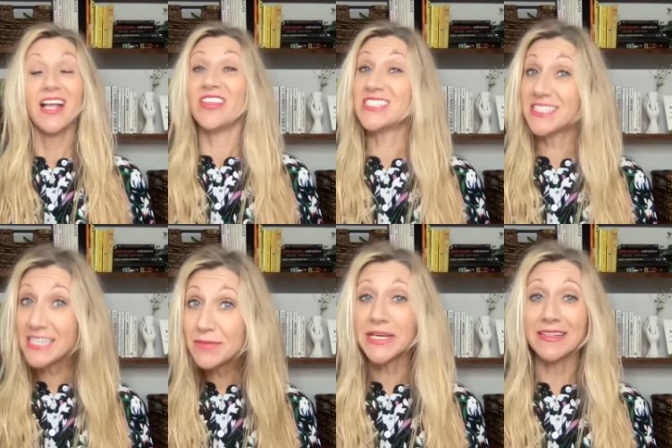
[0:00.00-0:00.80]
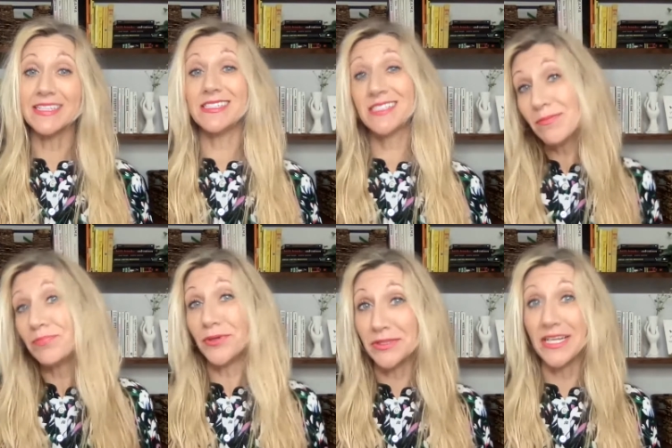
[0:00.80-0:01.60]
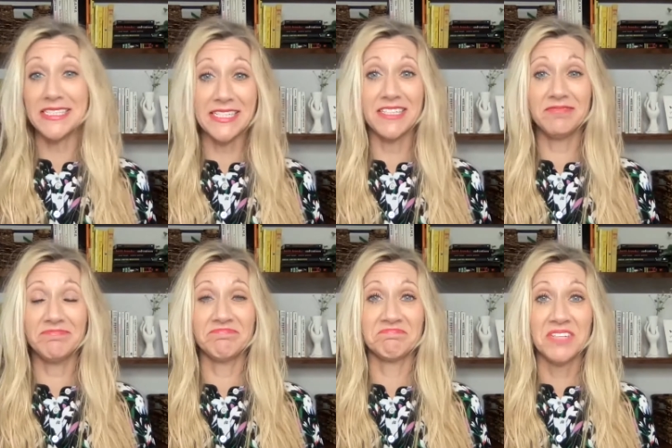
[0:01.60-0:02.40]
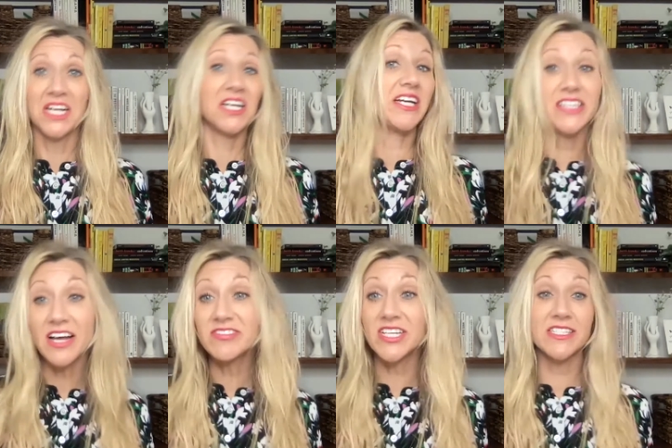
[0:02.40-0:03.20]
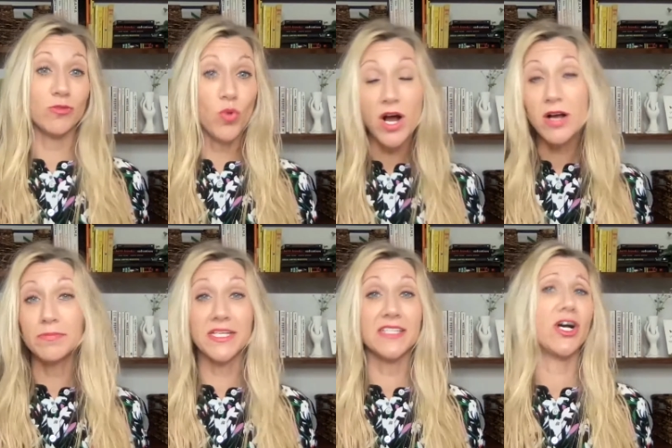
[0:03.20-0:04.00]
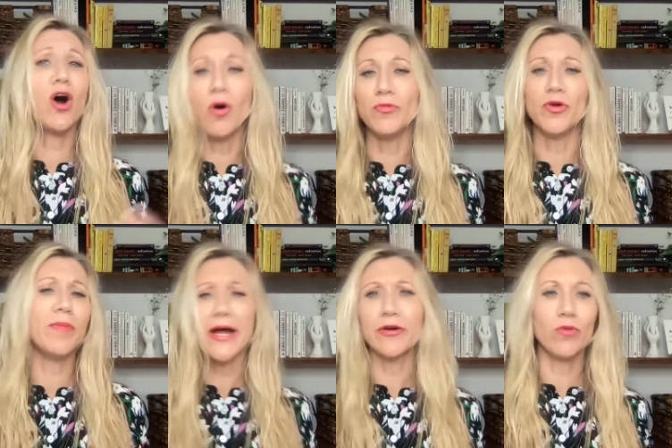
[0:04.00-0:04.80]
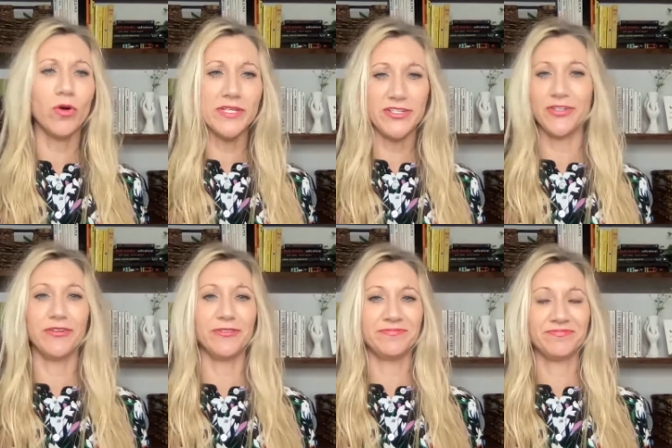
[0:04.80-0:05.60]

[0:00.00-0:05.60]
The seemingly simple lesson, God loves us and welcomes us home no matter what we do.